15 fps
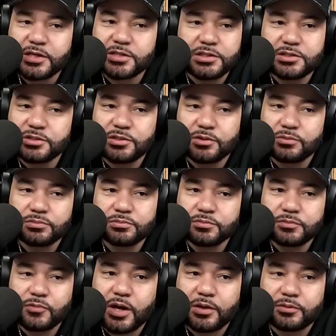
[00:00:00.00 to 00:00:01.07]
He just don't.
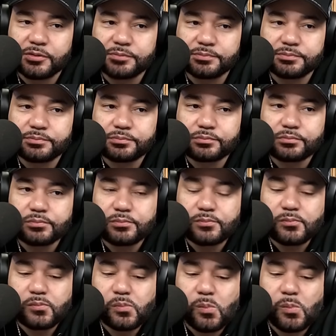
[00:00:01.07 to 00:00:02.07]
Rock yeah, mm. yeah.